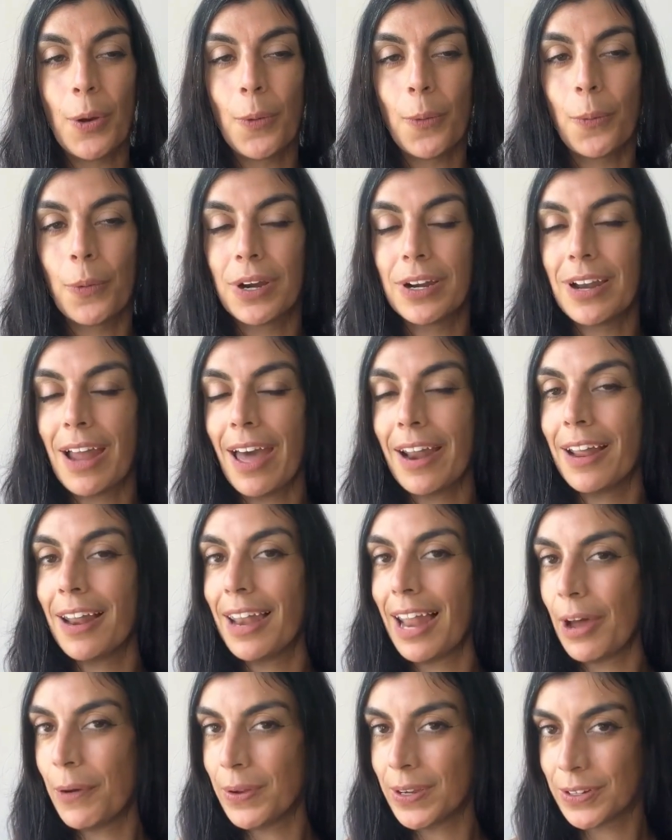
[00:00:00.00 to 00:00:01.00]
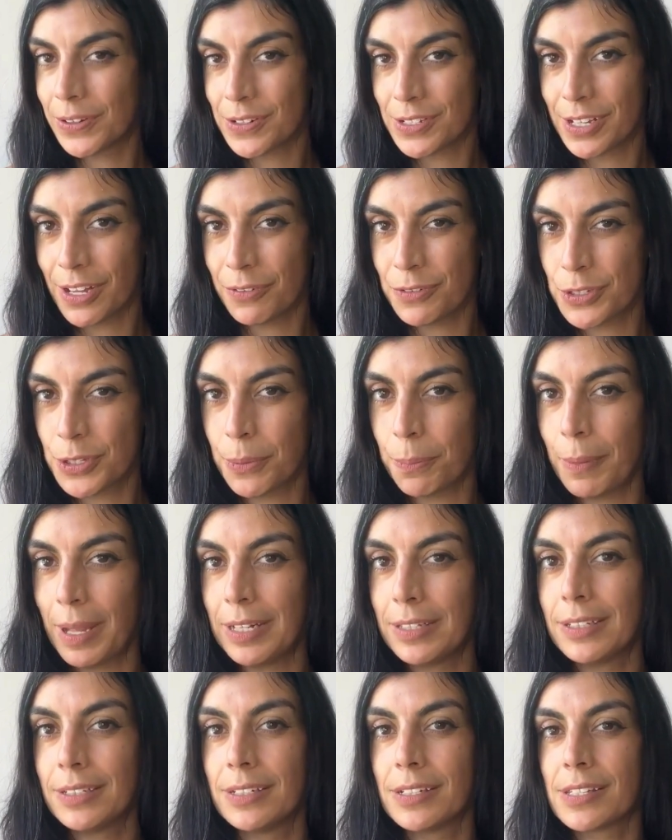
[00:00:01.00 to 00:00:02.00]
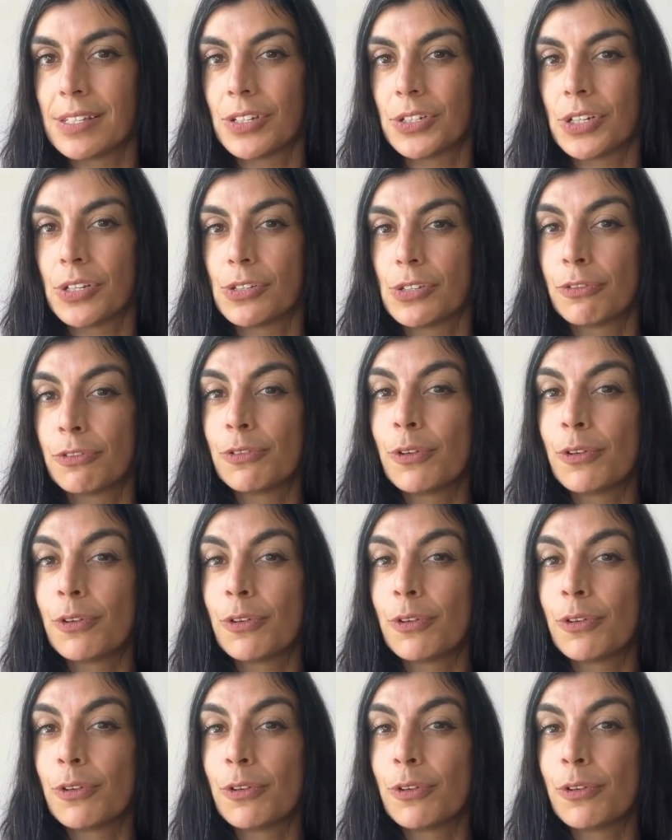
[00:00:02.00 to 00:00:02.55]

we're not allowing ourselves to make the decisions